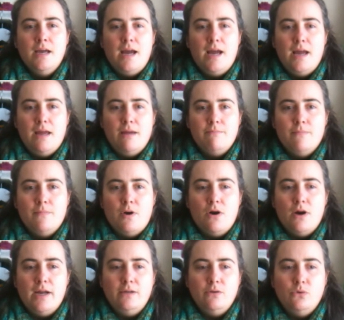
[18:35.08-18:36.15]

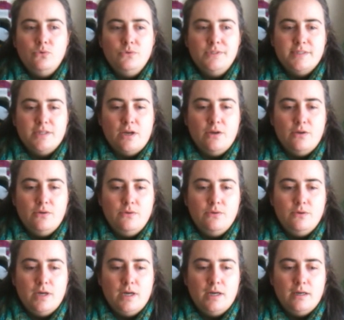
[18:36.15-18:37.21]
I
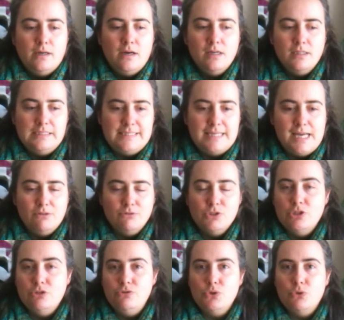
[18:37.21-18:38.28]
also hunt out
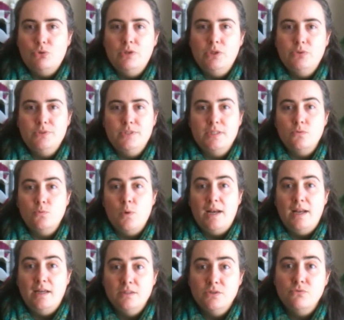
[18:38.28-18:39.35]
tutorials as
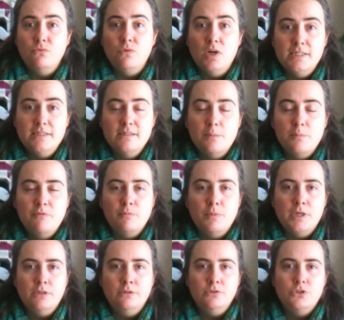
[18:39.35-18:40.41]
well as write some of
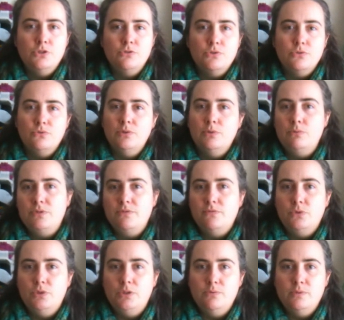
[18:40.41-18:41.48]
my own tutorials
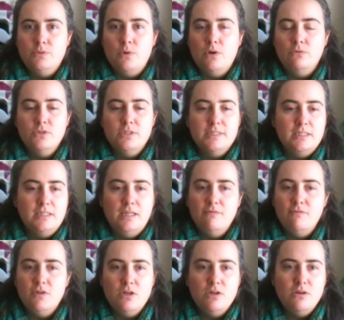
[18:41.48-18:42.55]
for you as well, just to
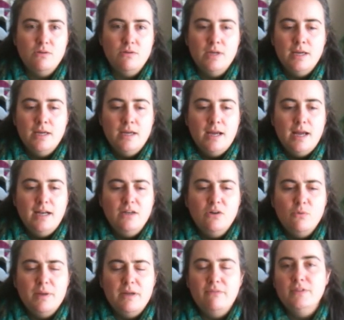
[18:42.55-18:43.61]
give you a little
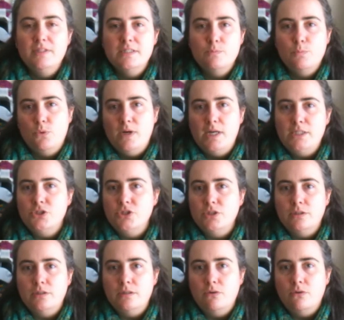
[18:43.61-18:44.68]
bit of
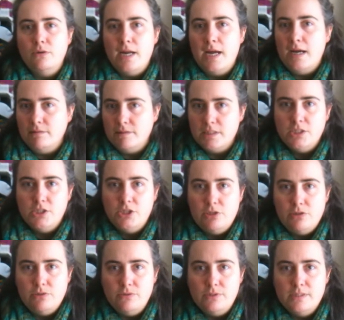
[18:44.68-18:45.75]
inspiration on how to
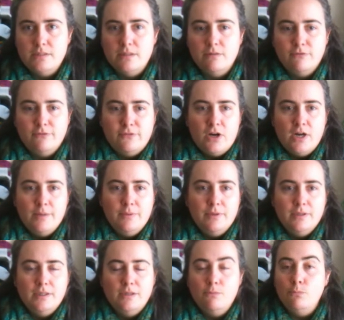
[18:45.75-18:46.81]
use
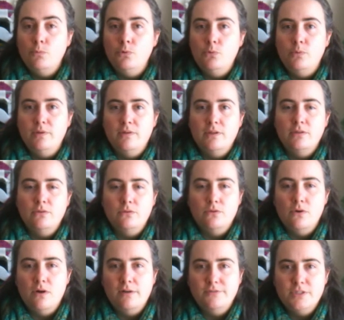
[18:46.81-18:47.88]
fibre and wool within your
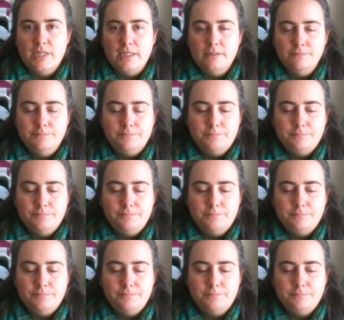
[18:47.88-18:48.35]
crafting.